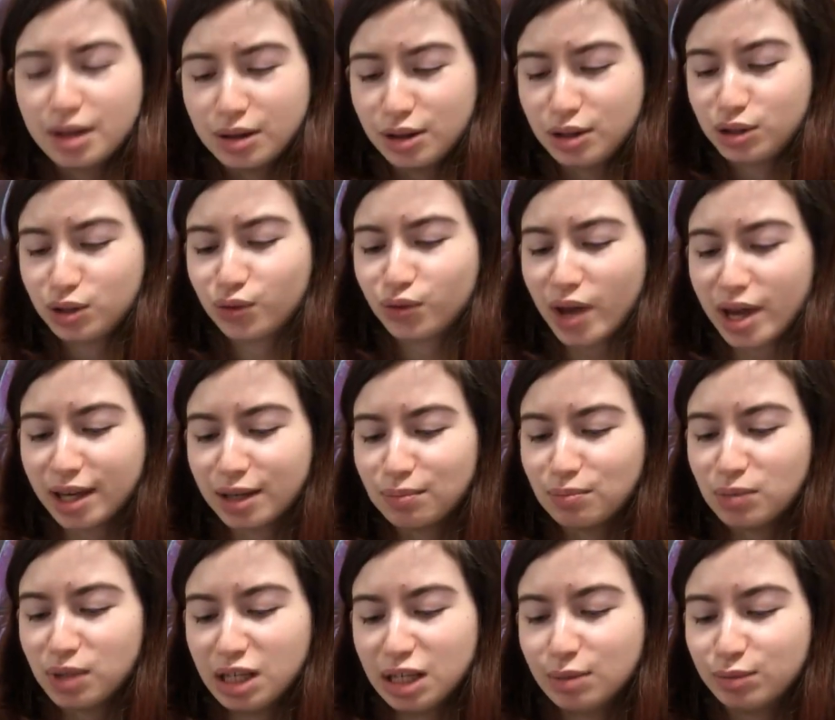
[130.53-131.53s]
These fake
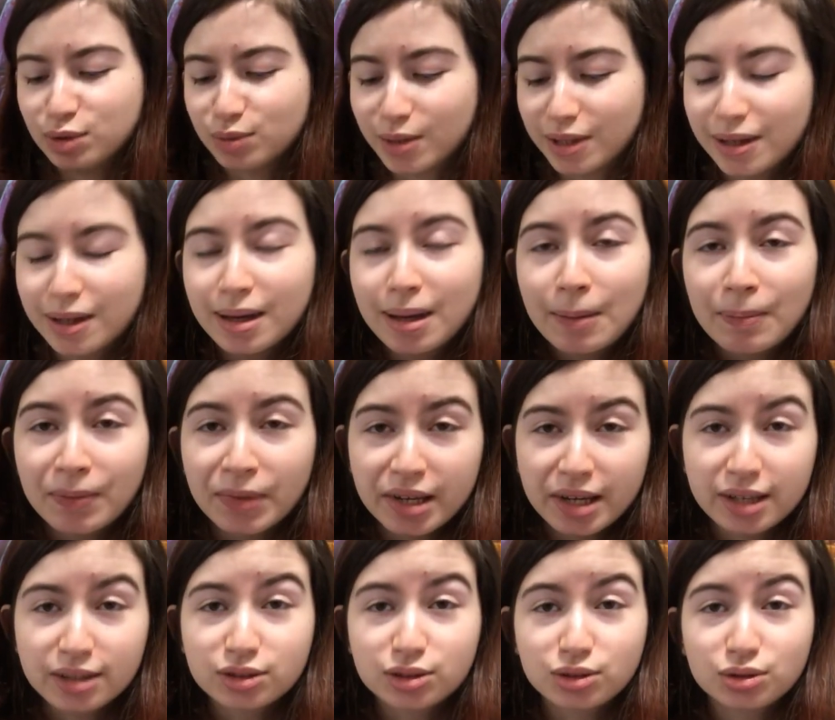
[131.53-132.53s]
memes, but
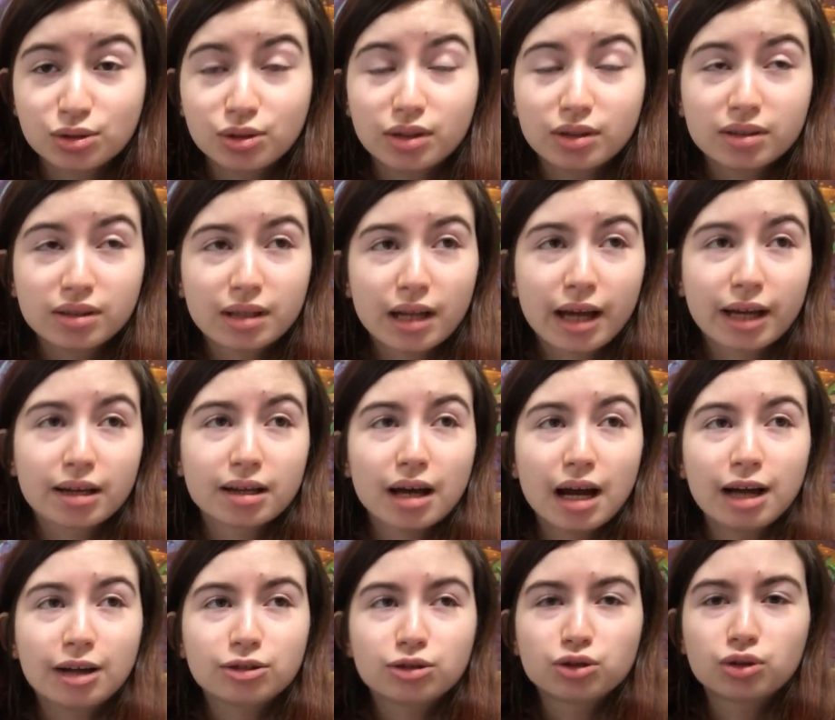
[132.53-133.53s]
it's true. Like,
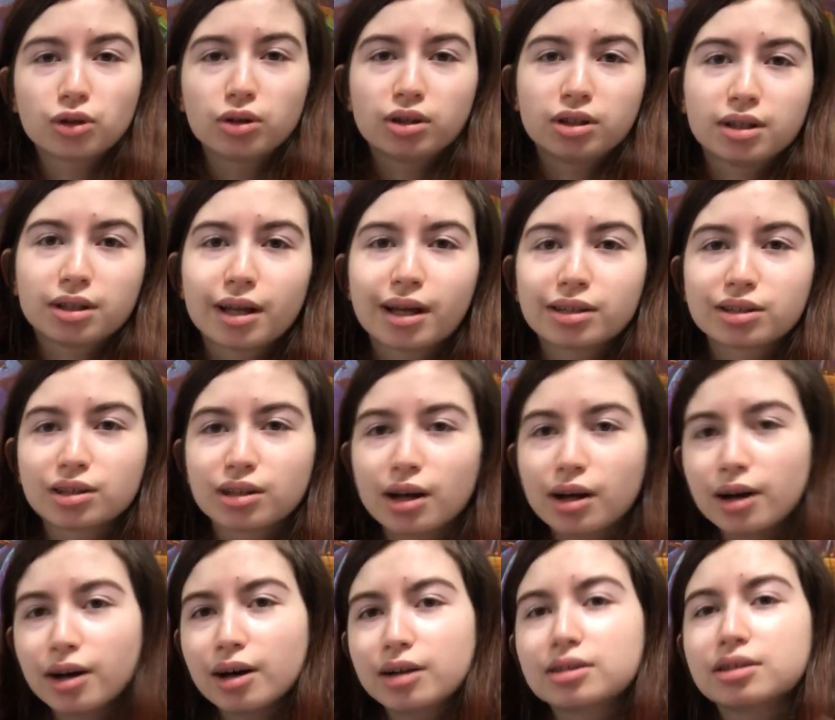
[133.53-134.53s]
I draw in class a
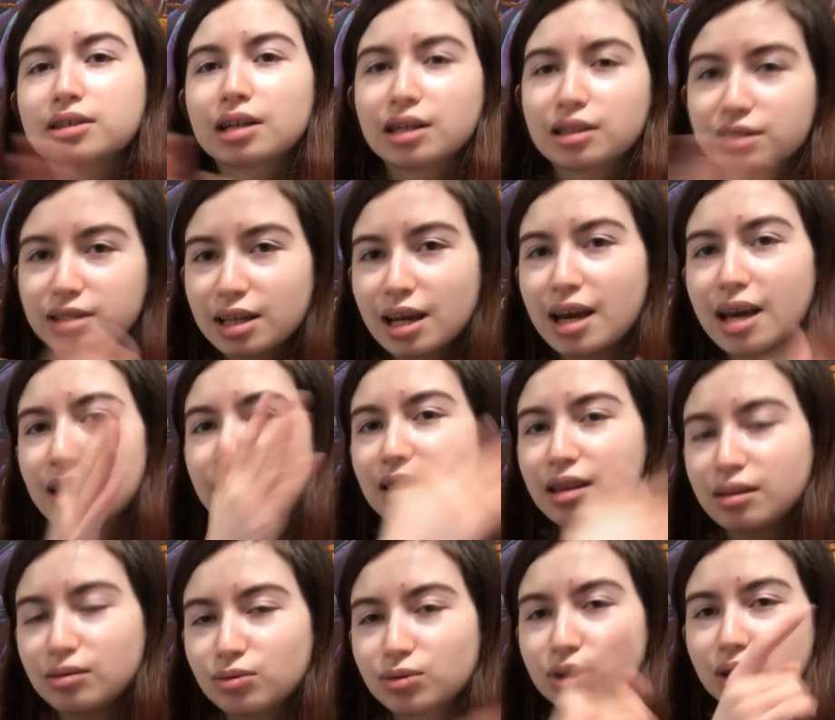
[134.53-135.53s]
lot, as I
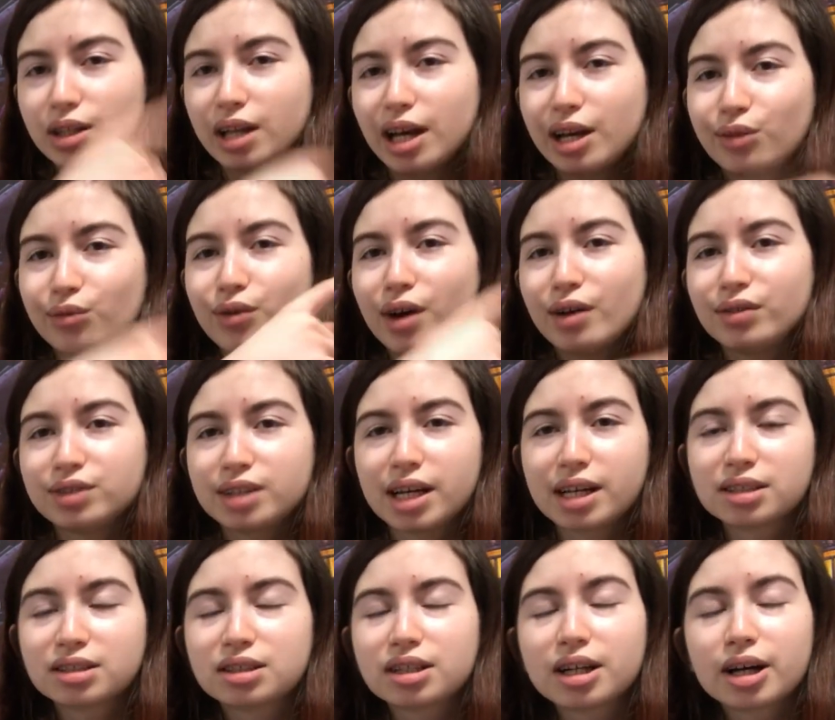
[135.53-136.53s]
said like 5
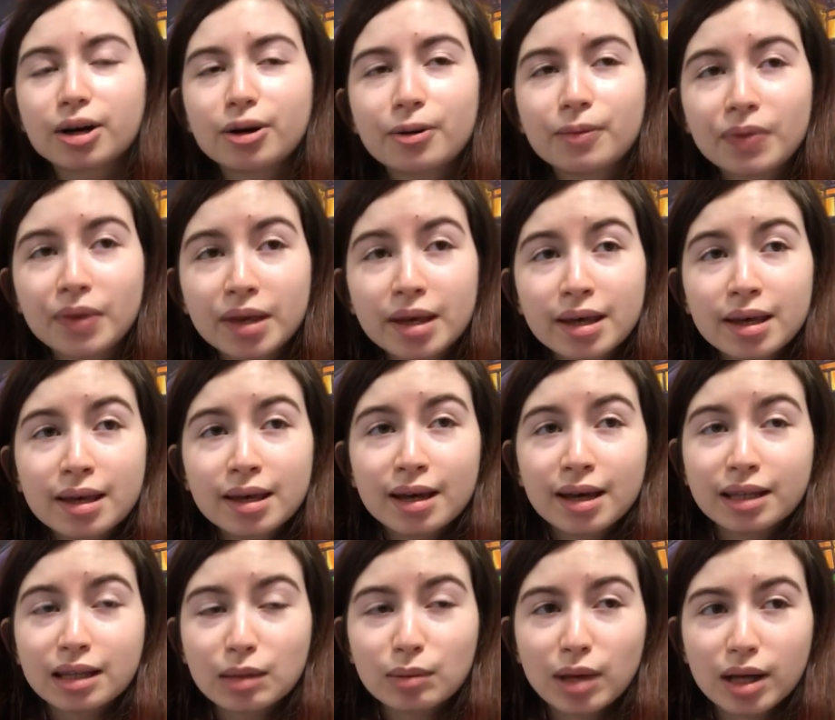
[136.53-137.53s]
seconds ago,
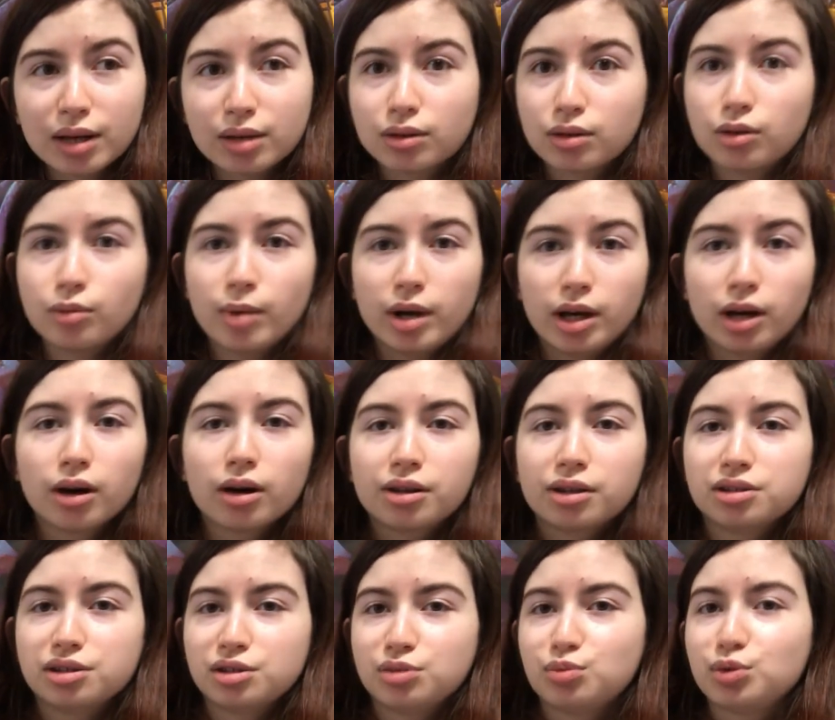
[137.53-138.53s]
and I'm like, oh my
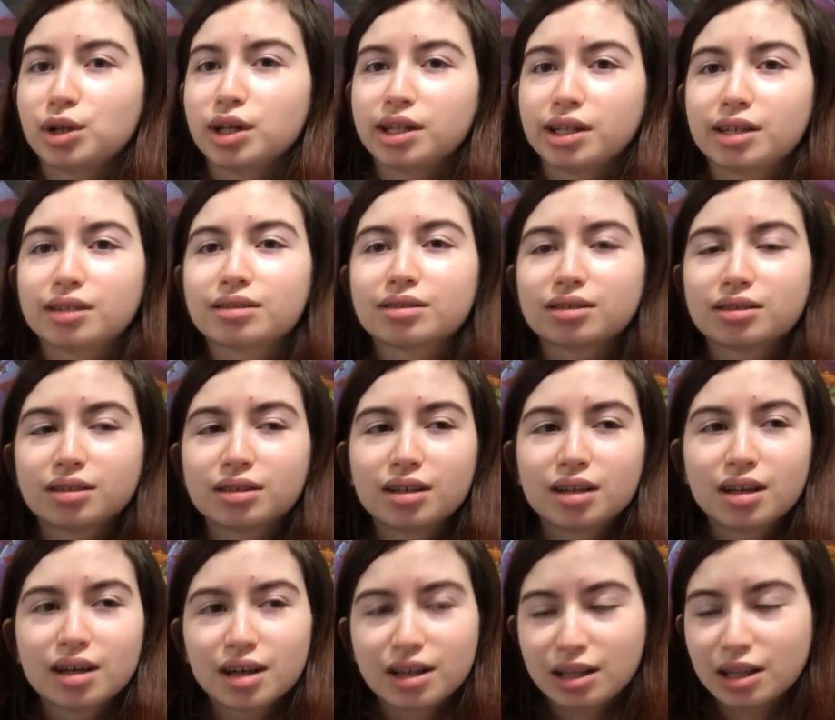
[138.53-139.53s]
god, this is brilliant.
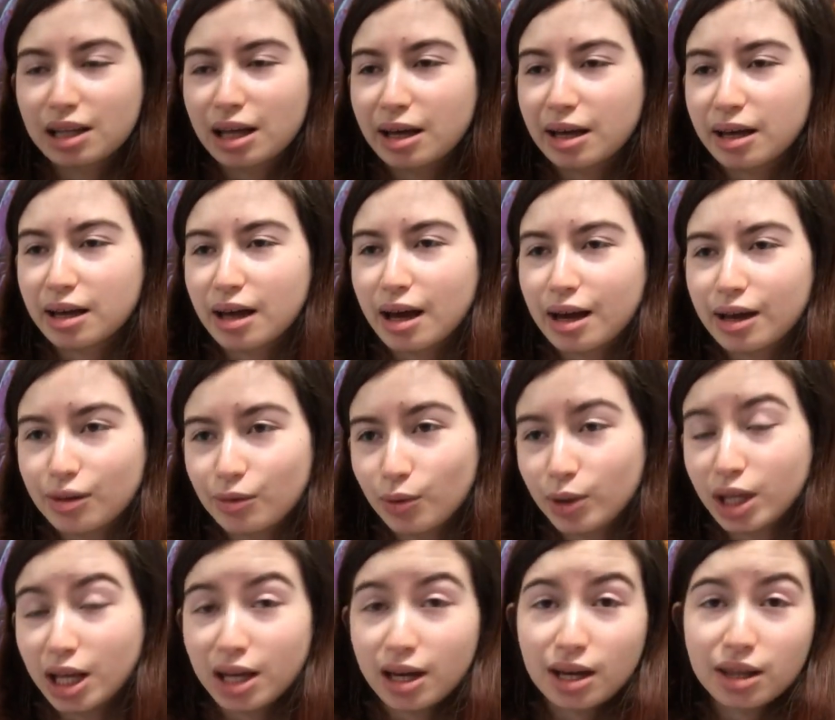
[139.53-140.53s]
And then
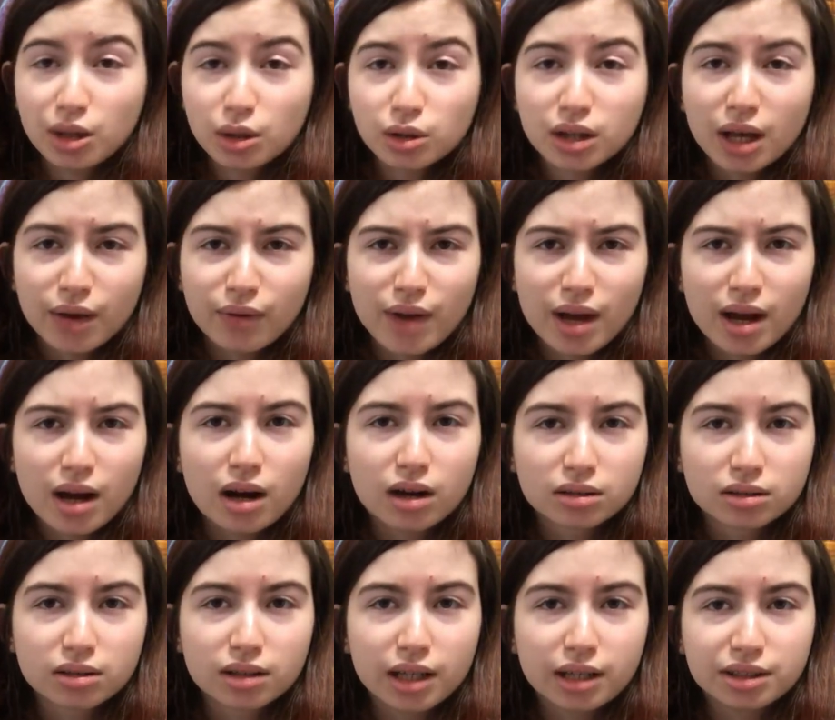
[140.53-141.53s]
I don't have
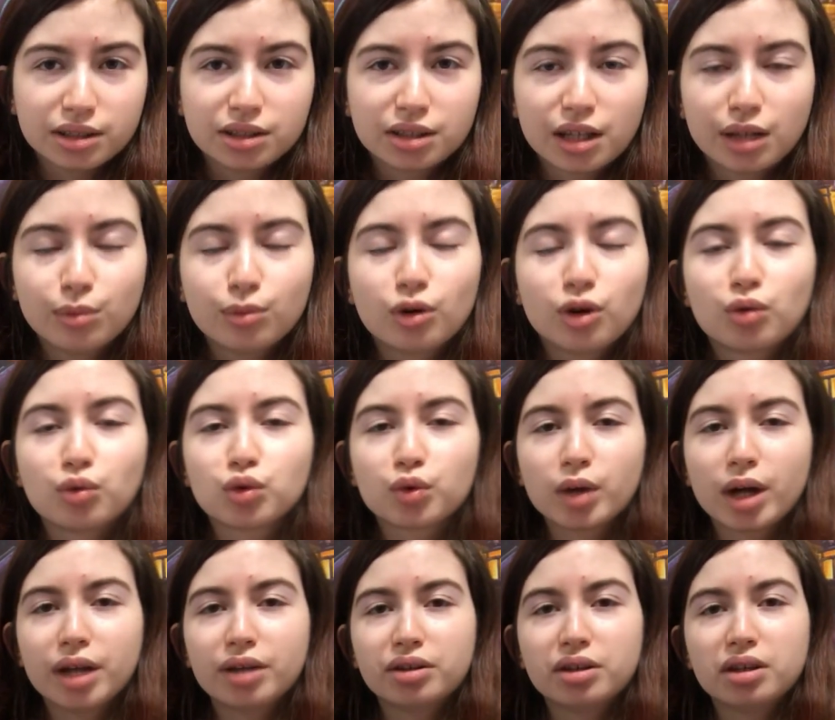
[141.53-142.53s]
art classes anymore, but
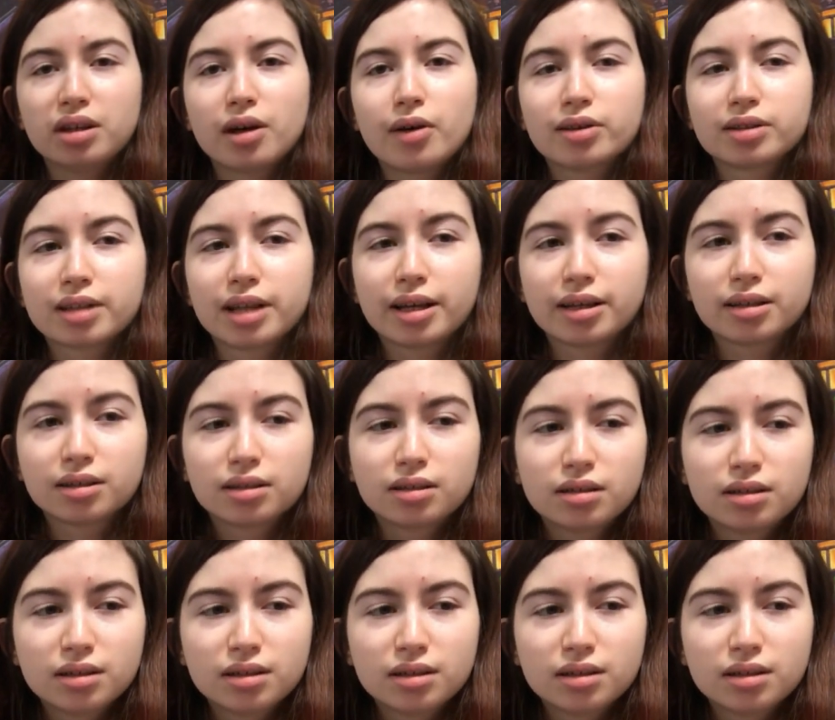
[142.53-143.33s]
when I did, I was like,